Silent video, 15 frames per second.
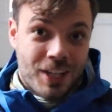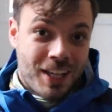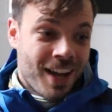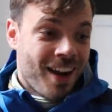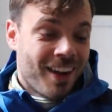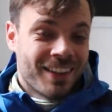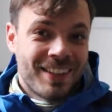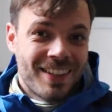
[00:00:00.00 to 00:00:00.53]
You
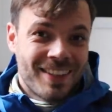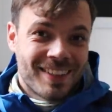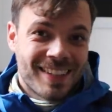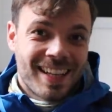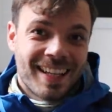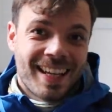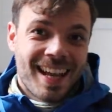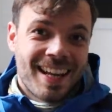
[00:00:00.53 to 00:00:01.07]
can't use
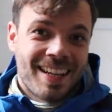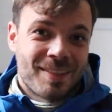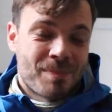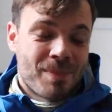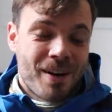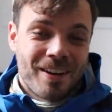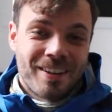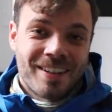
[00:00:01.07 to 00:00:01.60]
it again, it's
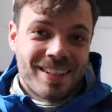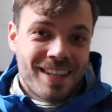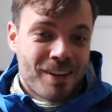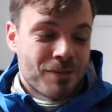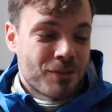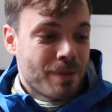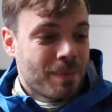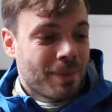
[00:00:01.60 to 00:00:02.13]
broken, you
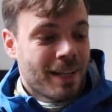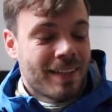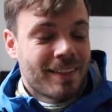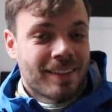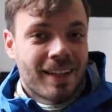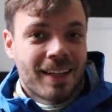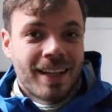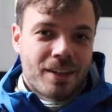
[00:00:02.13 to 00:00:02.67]
have to replace it.